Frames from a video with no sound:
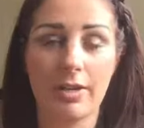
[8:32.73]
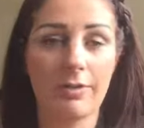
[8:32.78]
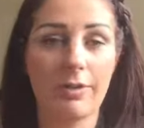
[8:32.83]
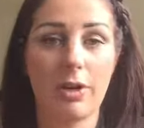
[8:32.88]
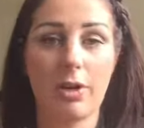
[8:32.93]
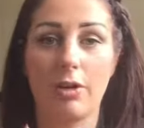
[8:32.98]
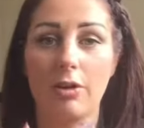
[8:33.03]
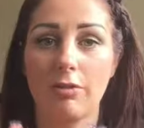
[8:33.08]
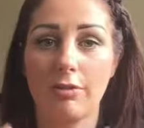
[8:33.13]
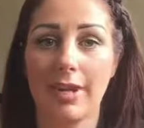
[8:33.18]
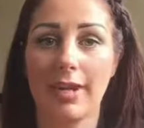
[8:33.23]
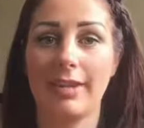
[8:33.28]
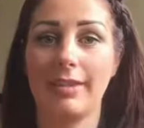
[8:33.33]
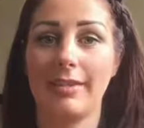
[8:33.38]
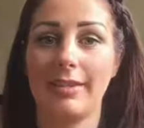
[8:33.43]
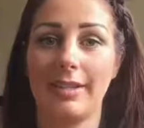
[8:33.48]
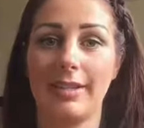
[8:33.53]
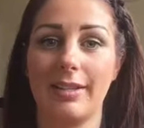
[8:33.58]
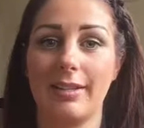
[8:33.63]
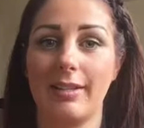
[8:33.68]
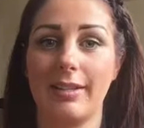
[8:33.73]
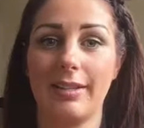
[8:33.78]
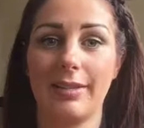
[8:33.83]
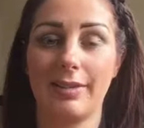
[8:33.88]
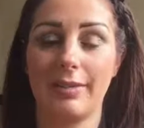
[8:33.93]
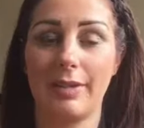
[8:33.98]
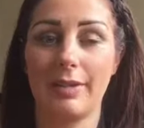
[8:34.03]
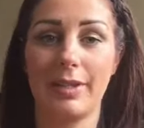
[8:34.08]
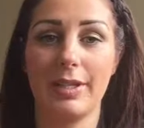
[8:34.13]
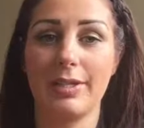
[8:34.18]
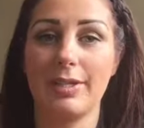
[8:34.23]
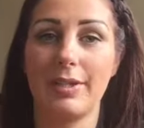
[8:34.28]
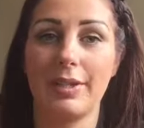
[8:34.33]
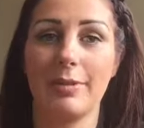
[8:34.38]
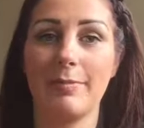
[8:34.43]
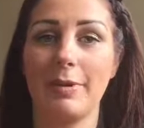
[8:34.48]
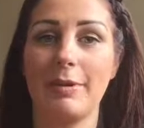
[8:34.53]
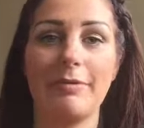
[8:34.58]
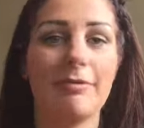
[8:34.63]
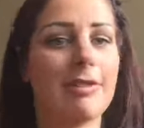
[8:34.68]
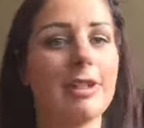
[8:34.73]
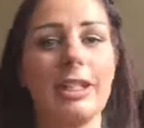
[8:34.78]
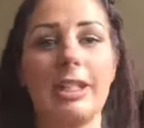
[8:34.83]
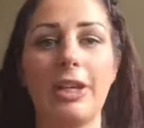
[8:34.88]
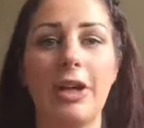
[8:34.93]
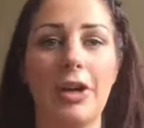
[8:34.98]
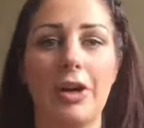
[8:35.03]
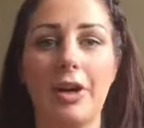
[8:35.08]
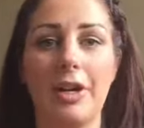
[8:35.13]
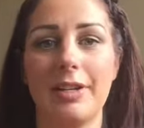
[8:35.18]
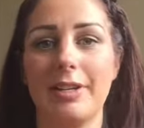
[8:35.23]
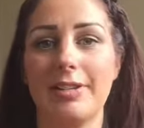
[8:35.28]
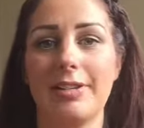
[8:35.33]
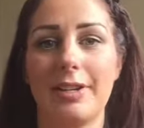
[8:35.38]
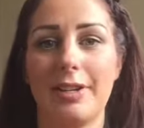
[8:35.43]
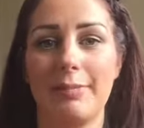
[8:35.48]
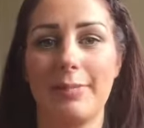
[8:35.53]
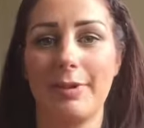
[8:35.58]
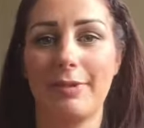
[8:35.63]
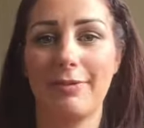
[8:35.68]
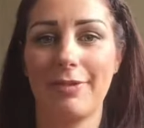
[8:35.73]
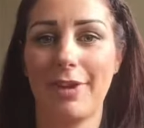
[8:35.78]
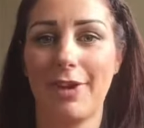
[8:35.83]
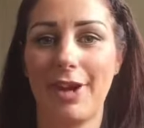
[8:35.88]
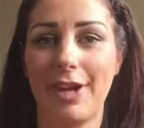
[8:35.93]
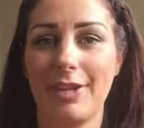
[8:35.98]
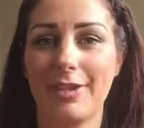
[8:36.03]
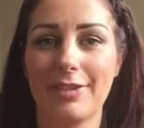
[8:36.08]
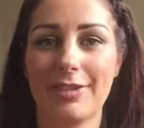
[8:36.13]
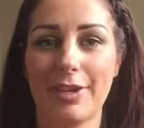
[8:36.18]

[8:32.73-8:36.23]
You've got a great thing that's going to be really hot and it's going to be flying.